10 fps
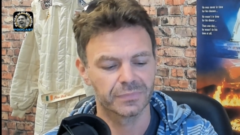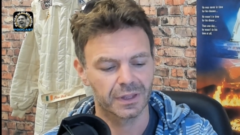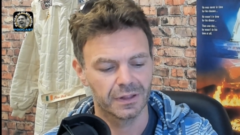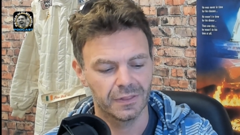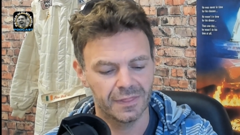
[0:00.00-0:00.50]

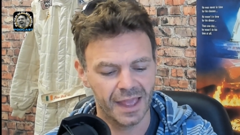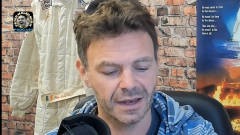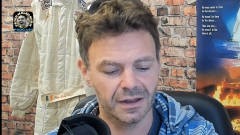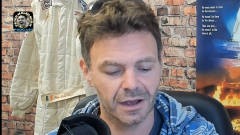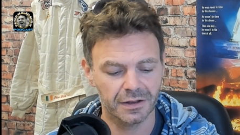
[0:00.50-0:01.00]

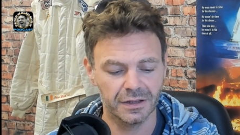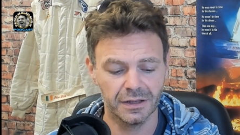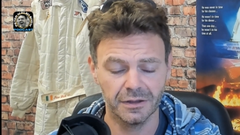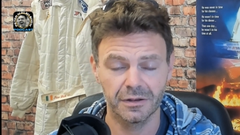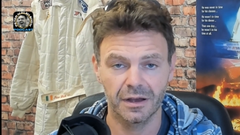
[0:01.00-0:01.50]
Then got
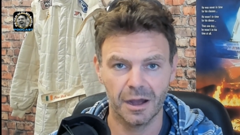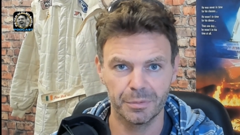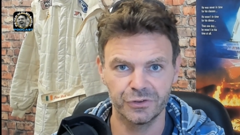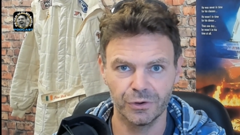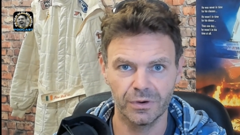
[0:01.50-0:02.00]
a
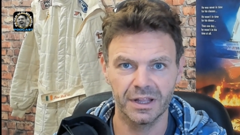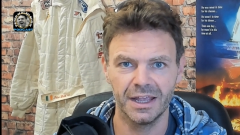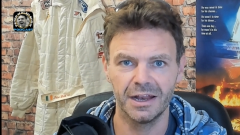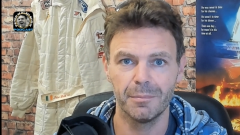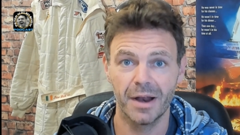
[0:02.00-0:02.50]
opportunity
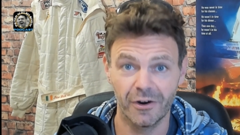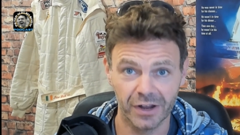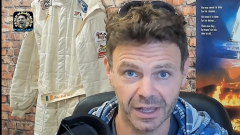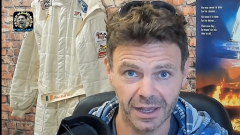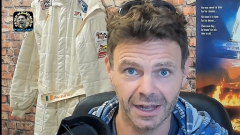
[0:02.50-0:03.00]
in
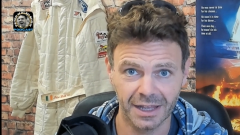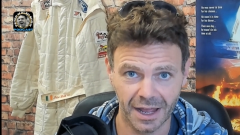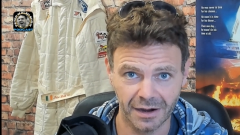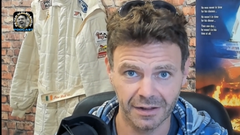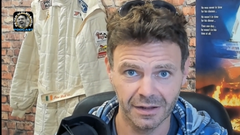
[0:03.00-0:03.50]
America and
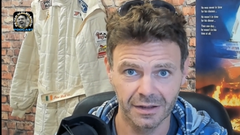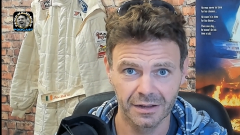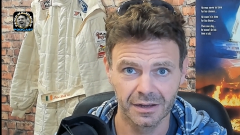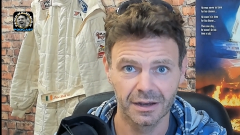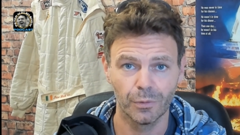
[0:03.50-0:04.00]
Canada.
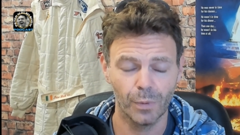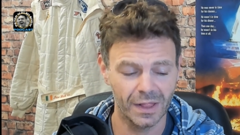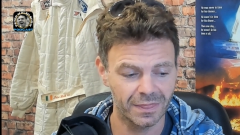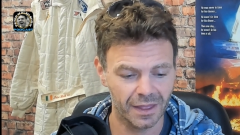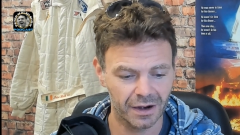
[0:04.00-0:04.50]

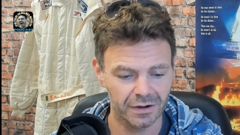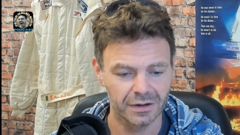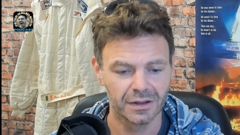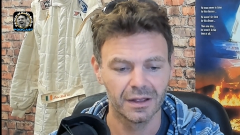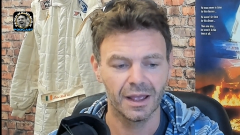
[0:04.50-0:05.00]
Went there
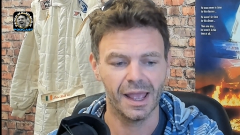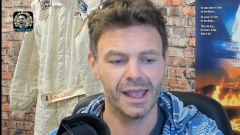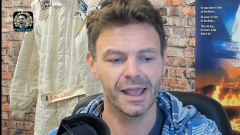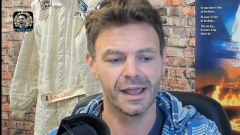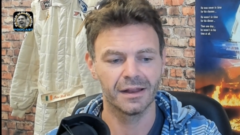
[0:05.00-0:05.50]

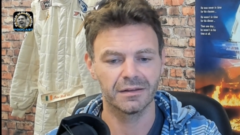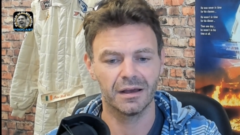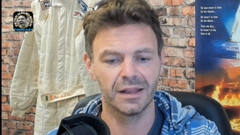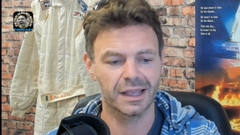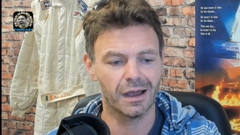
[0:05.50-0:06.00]
and
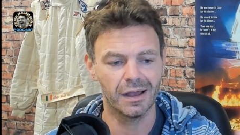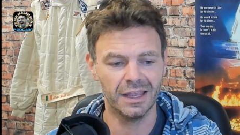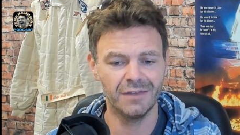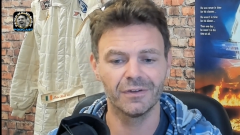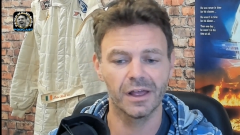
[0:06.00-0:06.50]
like I,
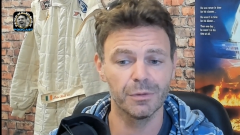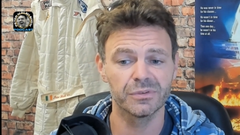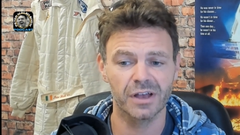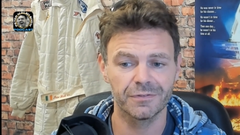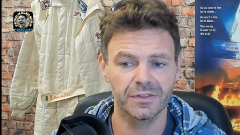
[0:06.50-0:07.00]
even I was
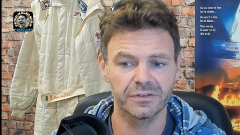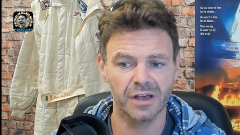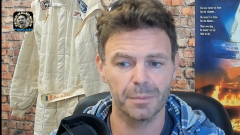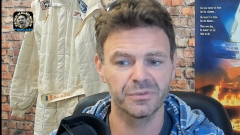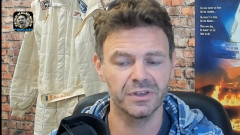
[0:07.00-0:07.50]
offered the
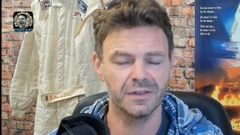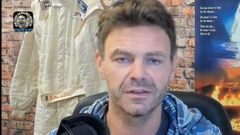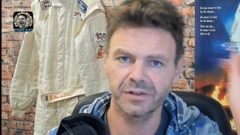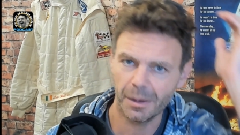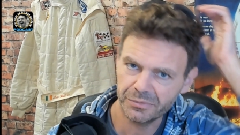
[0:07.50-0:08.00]
top seat in the
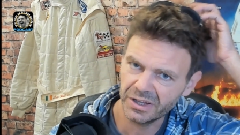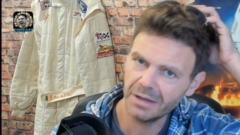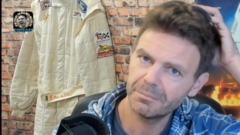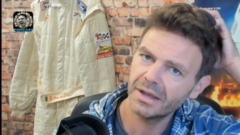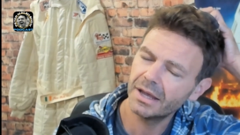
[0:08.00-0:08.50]
top
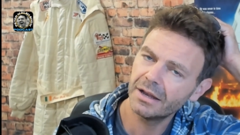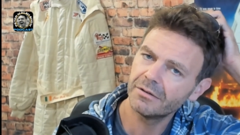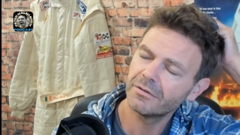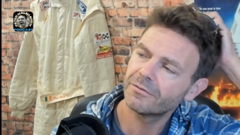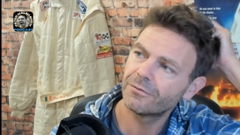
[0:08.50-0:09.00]
team in
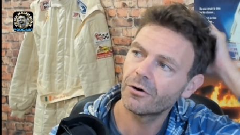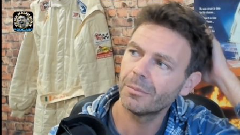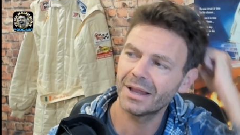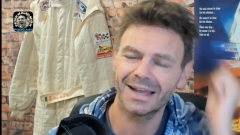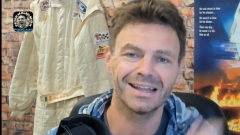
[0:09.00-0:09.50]

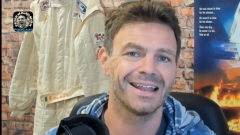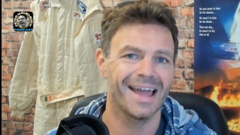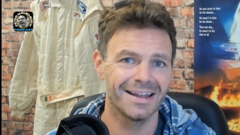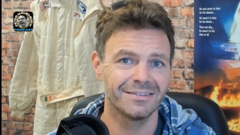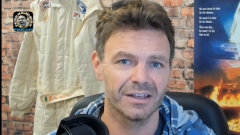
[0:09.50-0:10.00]
Formula
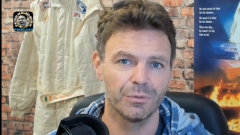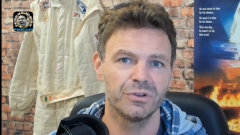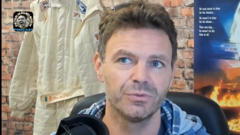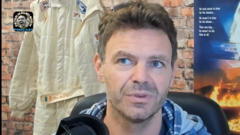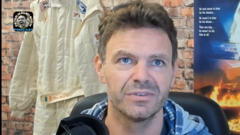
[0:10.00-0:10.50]
Atlantic,
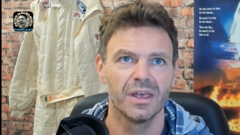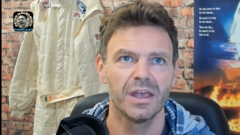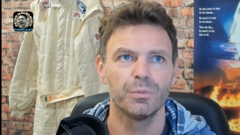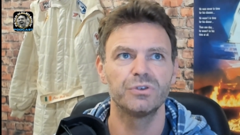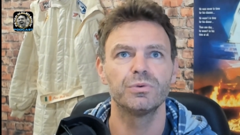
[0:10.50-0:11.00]
which was
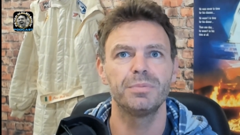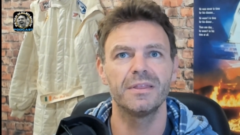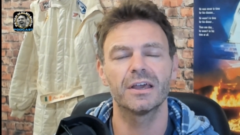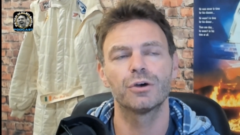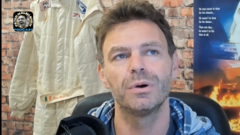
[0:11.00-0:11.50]
which would be
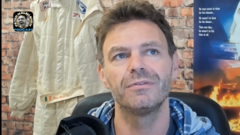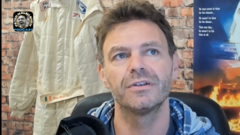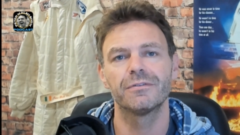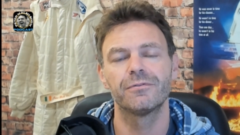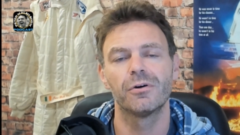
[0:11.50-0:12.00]
the equivalent
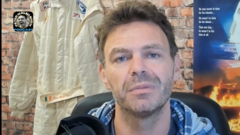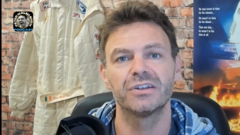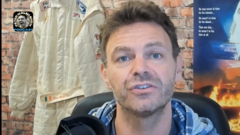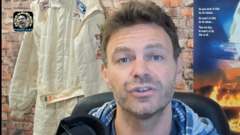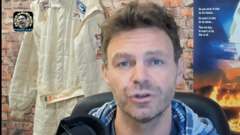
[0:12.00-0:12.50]
of Formula
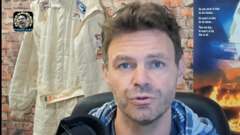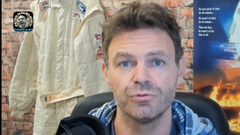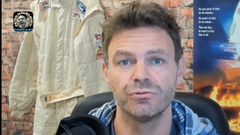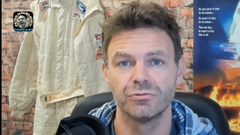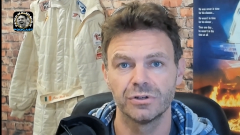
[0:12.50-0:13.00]

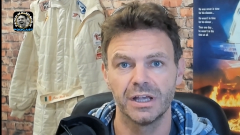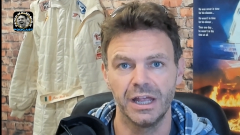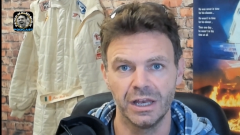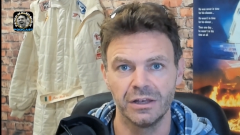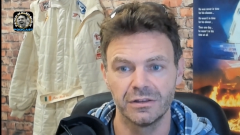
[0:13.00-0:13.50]
2 in